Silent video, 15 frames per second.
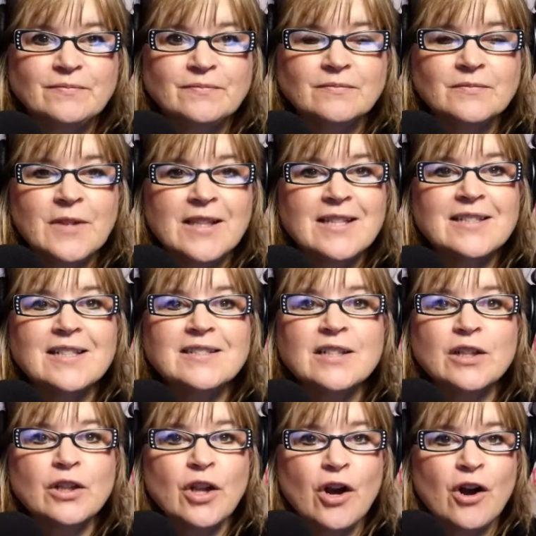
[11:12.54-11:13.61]
This is a
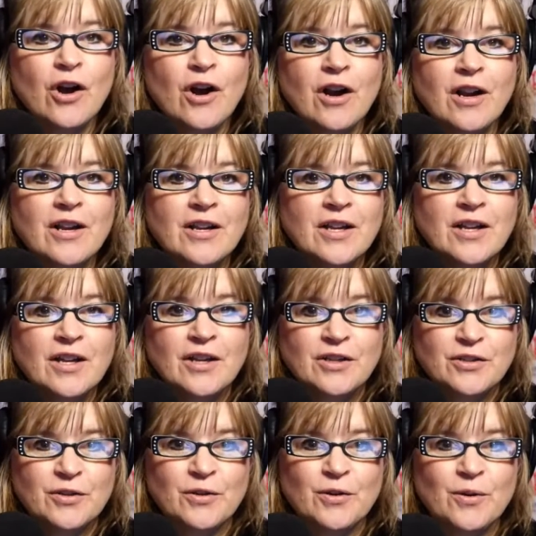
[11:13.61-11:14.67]

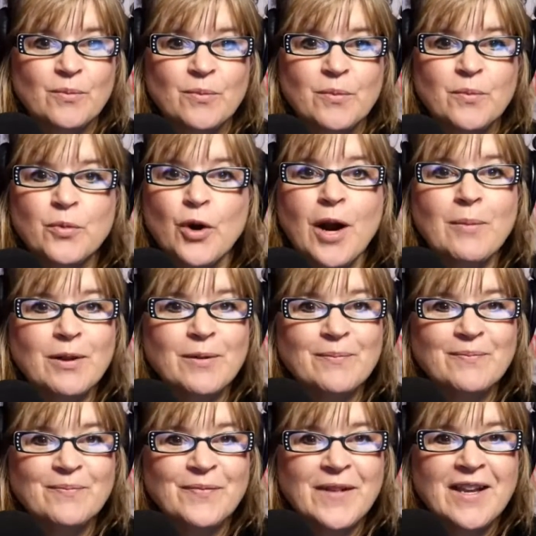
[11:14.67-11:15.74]
long-term problem.
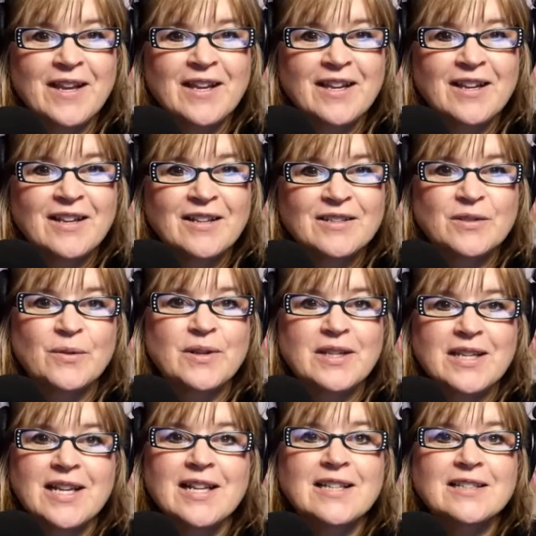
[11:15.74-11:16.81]
So it
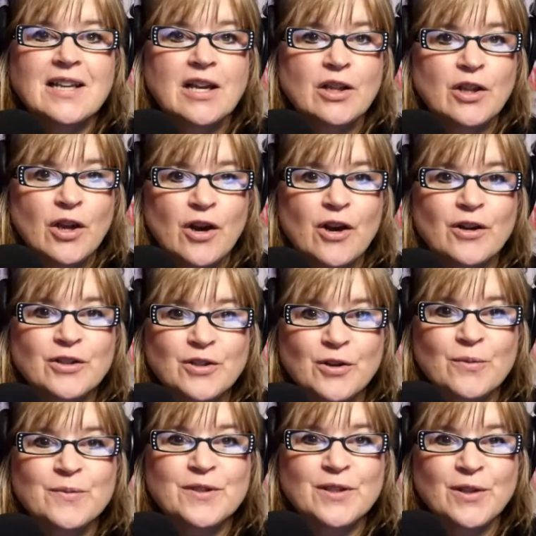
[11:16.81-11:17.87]
needs a long-term
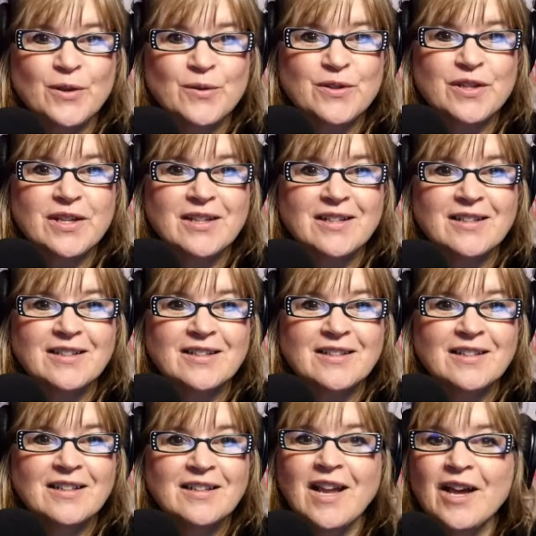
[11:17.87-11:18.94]
solution,
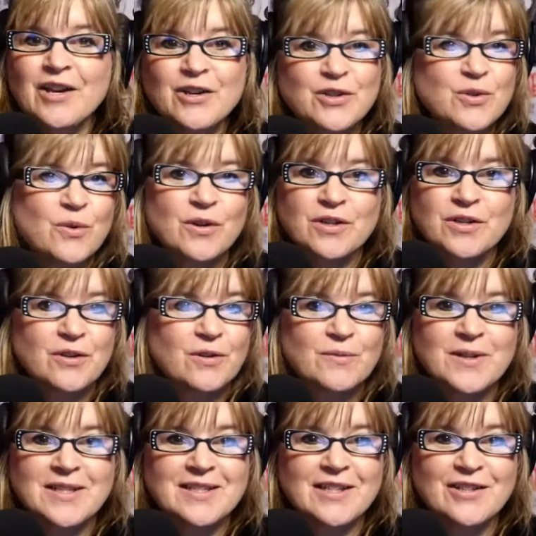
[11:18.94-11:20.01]
not a short-term
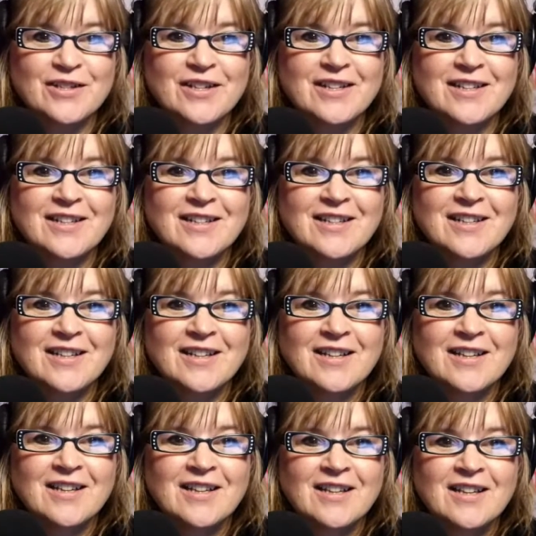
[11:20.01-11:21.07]
decision.
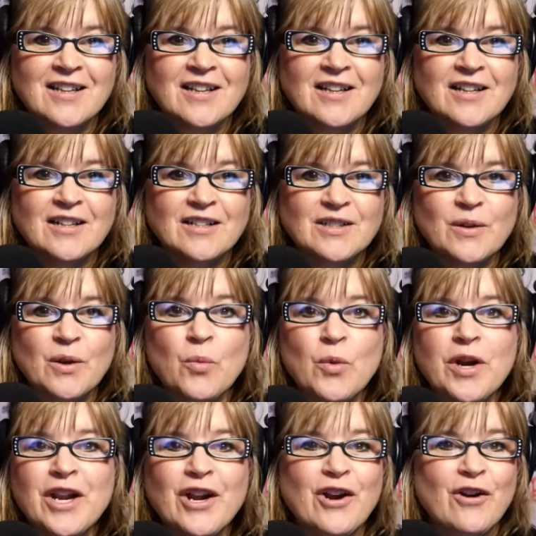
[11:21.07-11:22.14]
So I want to
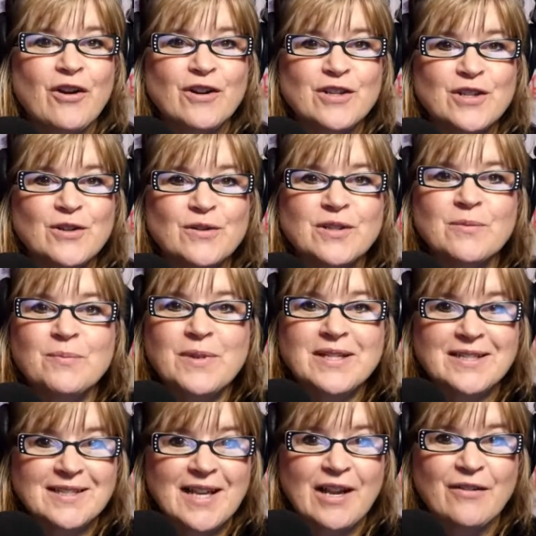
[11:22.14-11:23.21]
encourage you to be
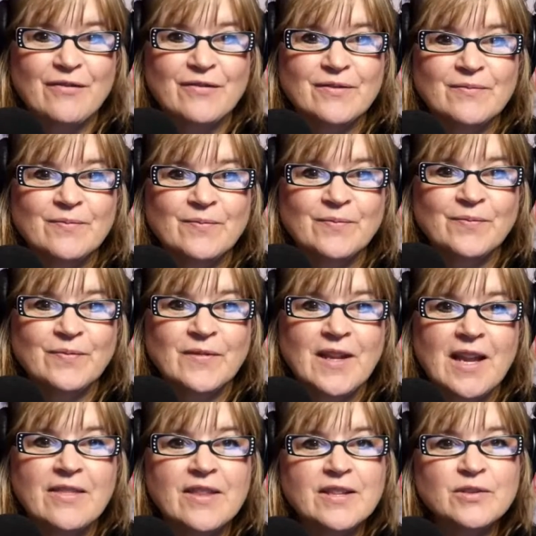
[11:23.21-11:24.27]
safe. And
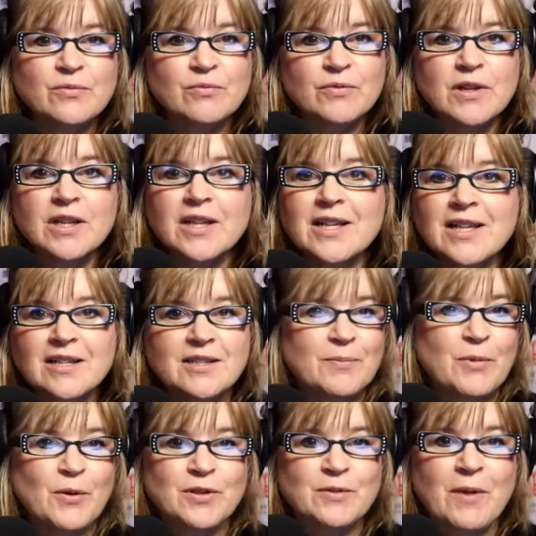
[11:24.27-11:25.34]
this really
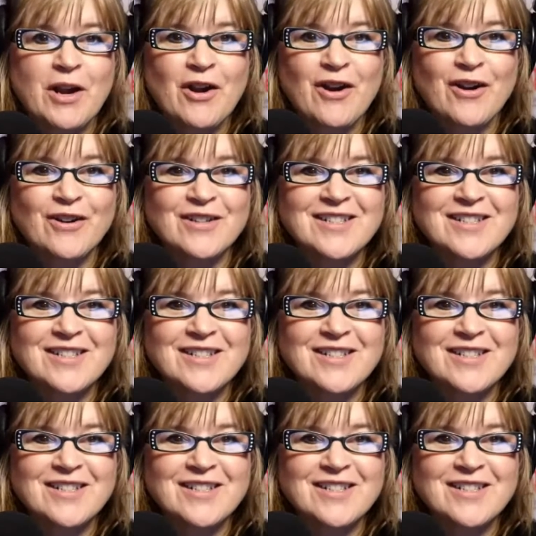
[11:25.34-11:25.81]
spoke to my heart